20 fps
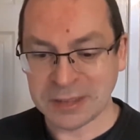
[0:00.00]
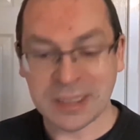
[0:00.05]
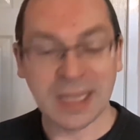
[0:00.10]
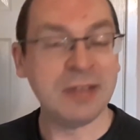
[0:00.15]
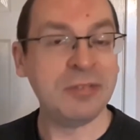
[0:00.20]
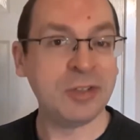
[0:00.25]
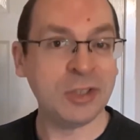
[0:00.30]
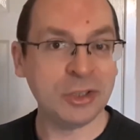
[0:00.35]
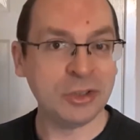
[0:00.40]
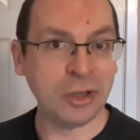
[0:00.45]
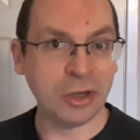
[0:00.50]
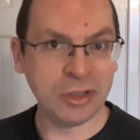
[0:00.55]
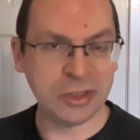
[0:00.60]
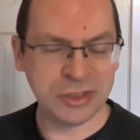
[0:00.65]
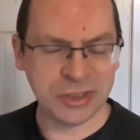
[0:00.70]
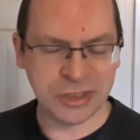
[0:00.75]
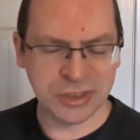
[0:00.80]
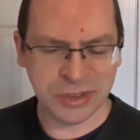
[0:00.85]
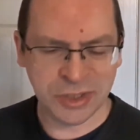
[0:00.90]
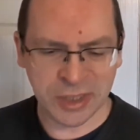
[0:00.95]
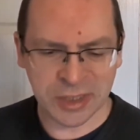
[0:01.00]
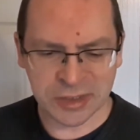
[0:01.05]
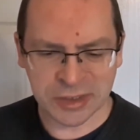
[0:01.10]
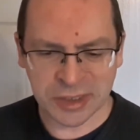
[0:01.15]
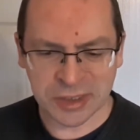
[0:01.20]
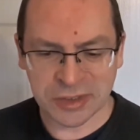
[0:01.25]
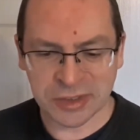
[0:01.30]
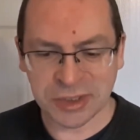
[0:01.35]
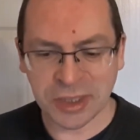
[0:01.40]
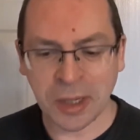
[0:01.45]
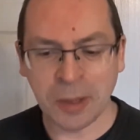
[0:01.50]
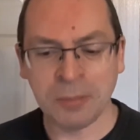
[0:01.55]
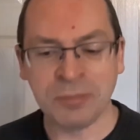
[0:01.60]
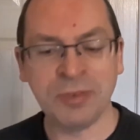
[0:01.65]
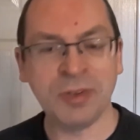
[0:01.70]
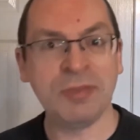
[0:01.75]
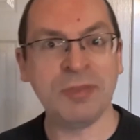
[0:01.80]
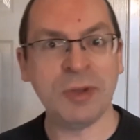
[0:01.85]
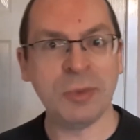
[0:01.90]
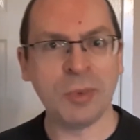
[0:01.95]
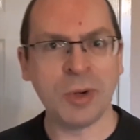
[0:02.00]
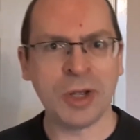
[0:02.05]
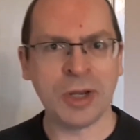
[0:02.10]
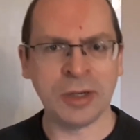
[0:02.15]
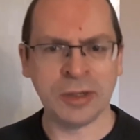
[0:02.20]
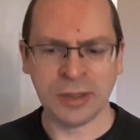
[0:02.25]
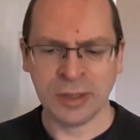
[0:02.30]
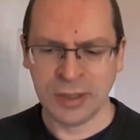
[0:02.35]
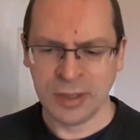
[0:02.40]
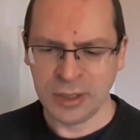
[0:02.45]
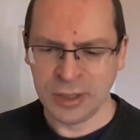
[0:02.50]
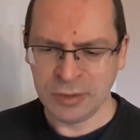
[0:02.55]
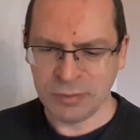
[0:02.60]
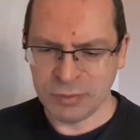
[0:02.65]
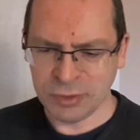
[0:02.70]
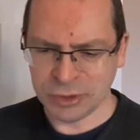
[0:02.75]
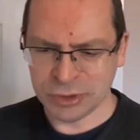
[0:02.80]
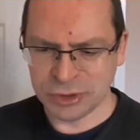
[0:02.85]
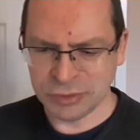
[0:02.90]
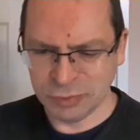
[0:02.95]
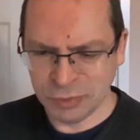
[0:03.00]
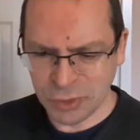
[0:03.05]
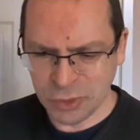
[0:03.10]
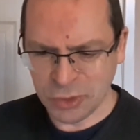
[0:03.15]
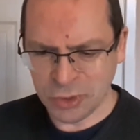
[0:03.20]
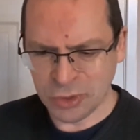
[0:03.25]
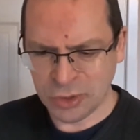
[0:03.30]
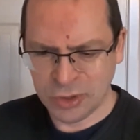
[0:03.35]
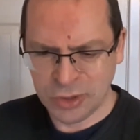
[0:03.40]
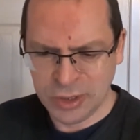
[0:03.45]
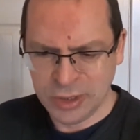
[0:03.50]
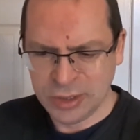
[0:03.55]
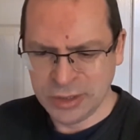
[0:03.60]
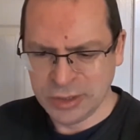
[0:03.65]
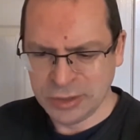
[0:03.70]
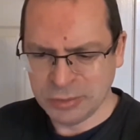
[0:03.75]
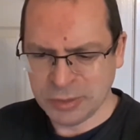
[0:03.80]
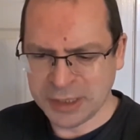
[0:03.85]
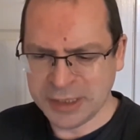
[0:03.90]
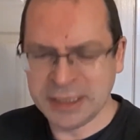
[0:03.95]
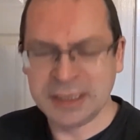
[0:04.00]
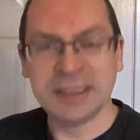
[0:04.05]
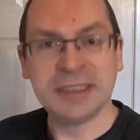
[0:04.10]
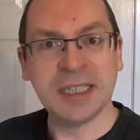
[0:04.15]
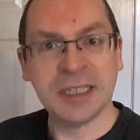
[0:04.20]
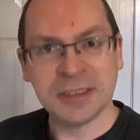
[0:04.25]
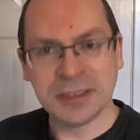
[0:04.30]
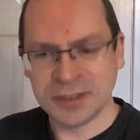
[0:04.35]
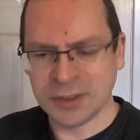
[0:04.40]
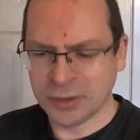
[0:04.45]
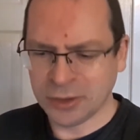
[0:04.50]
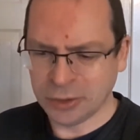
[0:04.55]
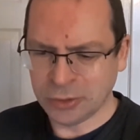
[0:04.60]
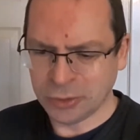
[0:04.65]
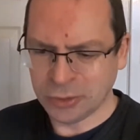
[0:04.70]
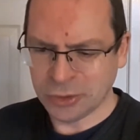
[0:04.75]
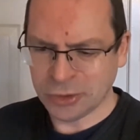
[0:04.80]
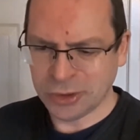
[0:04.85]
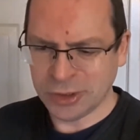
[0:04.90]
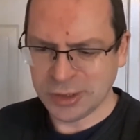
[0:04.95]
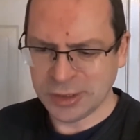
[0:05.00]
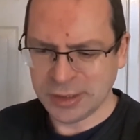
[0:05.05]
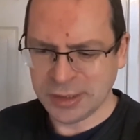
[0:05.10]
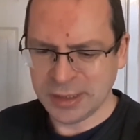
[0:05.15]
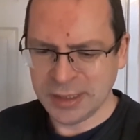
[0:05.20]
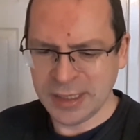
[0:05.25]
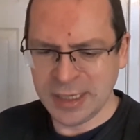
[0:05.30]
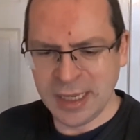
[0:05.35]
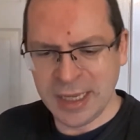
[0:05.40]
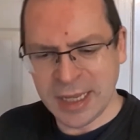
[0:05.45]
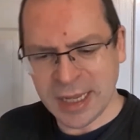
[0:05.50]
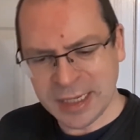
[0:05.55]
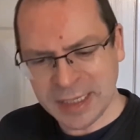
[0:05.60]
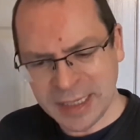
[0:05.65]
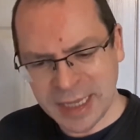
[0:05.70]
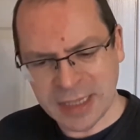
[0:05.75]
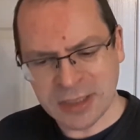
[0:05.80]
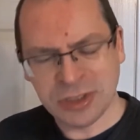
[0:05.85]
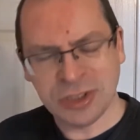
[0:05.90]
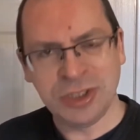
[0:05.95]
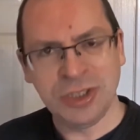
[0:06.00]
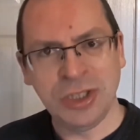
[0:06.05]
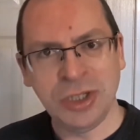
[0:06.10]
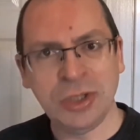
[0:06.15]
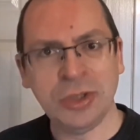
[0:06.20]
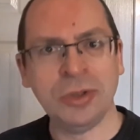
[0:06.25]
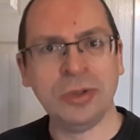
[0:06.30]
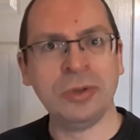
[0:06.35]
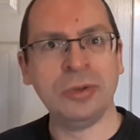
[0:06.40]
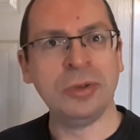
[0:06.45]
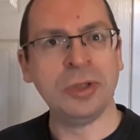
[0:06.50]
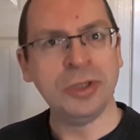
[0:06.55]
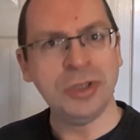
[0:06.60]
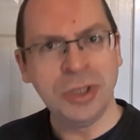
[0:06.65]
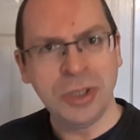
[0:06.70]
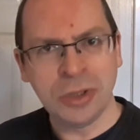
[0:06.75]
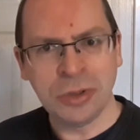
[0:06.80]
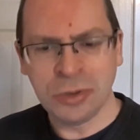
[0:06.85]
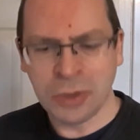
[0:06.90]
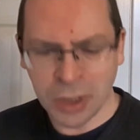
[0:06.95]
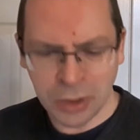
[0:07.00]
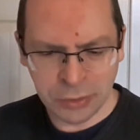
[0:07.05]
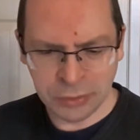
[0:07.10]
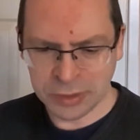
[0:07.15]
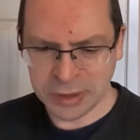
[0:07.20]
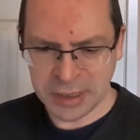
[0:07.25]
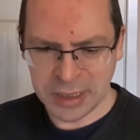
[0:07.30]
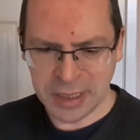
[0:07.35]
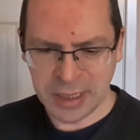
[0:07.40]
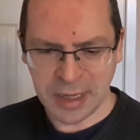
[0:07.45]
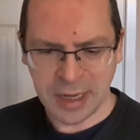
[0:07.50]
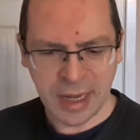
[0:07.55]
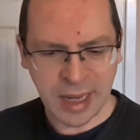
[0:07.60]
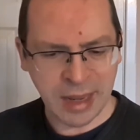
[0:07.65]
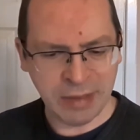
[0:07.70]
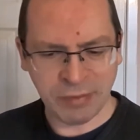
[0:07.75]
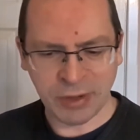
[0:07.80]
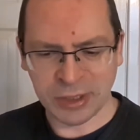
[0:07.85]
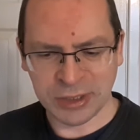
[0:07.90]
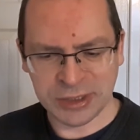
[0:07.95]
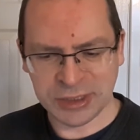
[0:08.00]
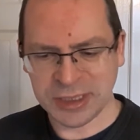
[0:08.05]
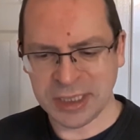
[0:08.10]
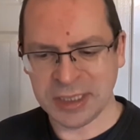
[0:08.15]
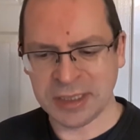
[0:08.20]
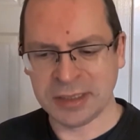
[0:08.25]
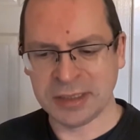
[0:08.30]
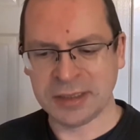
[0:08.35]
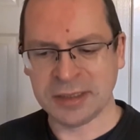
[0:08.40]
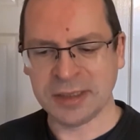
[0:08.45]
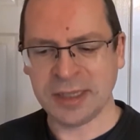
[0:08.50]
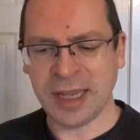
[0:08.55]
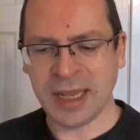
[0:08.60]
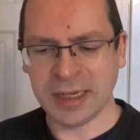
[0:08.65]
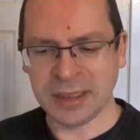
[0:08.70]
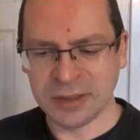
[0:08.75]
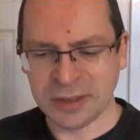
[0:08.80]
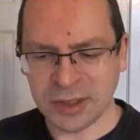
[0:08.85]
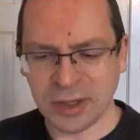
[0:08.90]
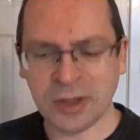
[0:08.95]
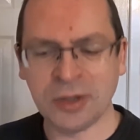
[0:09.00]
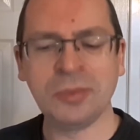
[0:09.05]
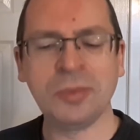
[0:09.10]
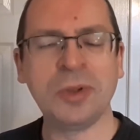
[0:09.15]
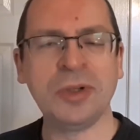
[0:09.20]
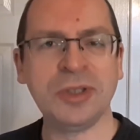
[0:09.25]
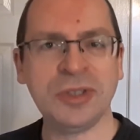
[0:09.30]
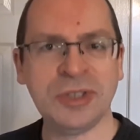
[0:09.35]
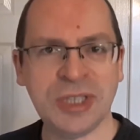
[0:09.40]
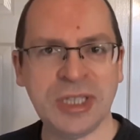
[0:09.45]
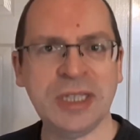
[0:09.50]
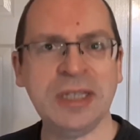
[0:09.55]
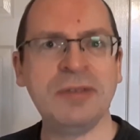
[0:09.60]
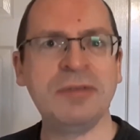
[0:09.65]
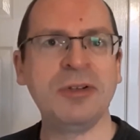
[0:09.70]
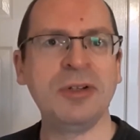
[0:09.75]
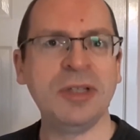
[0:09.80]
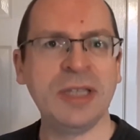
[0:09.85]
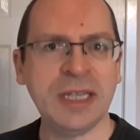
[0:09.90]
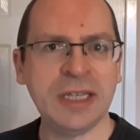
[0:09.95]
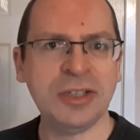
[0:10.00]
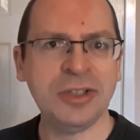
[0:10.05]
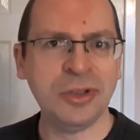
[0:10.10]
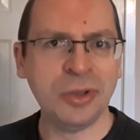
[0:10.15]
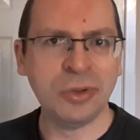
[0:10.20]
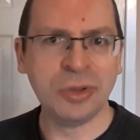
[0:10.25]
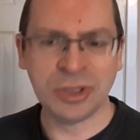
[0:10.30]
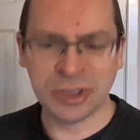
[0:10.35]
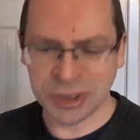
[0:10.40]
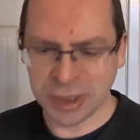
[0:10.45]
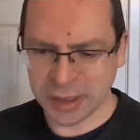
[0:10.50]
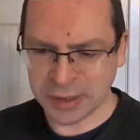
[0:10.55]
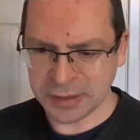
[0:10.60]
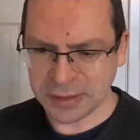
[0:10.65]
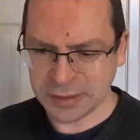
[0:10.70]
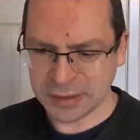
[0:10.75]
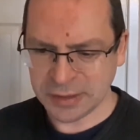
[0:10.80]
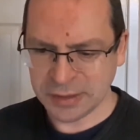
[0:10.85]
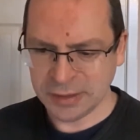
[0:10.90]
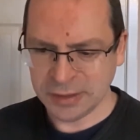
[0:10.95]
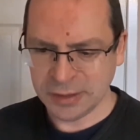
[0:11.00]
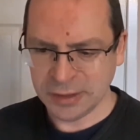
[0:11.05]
David acknowledges this in Psalm 51, verse 4, when he says to the Lord, against you, you only, have I sinned and done what is evil in your sight,